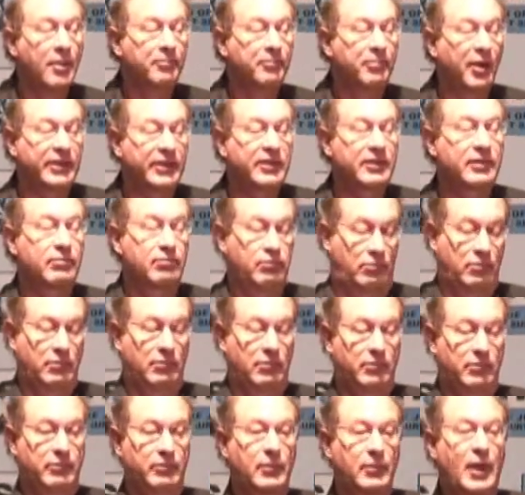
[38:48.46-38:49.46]
But
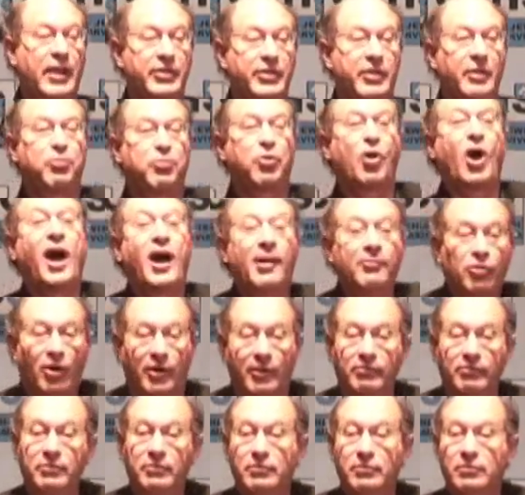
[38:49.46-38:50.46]
the
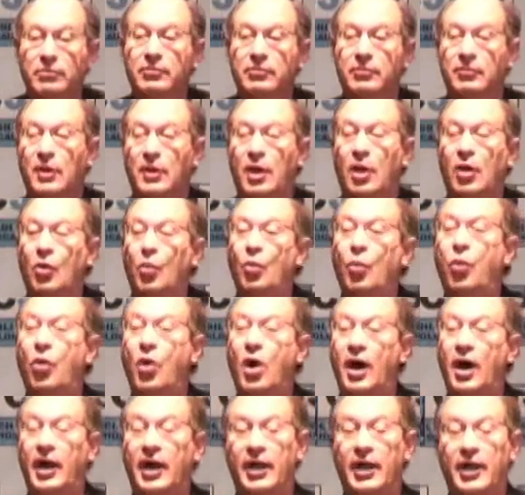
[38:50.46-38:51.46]
problem
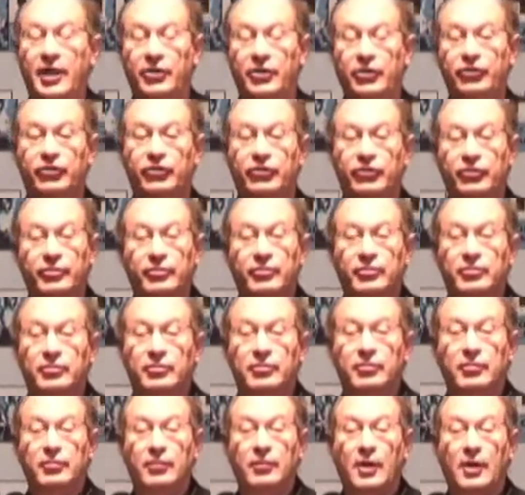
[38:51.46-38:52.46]
was
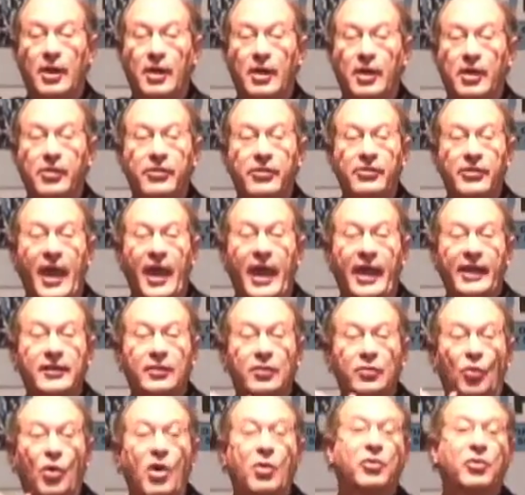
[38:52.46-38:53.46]

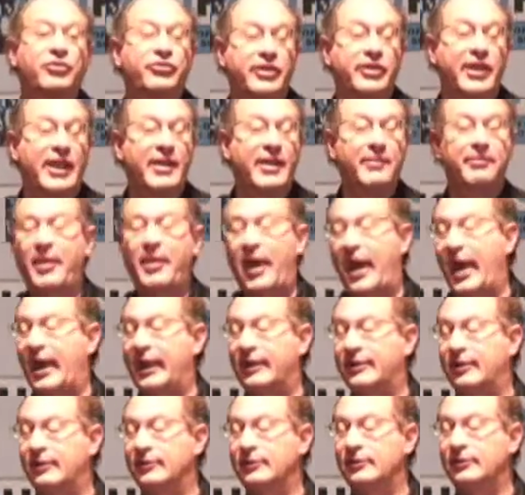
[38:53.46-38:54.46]
that what was the
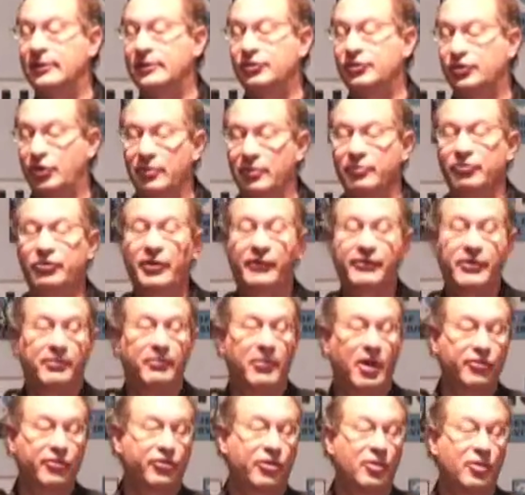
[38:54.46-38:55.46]
impact in terms of the
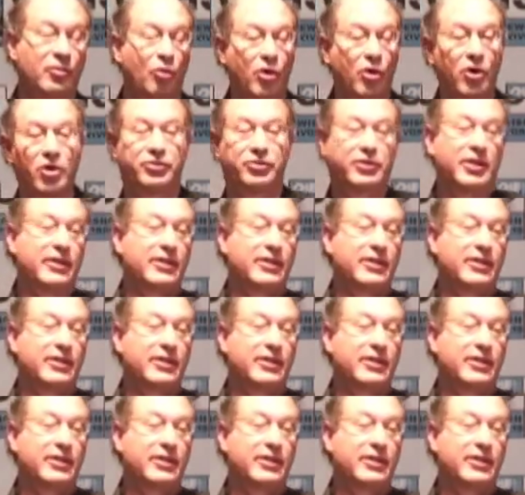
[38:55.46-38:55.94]
Muslim world?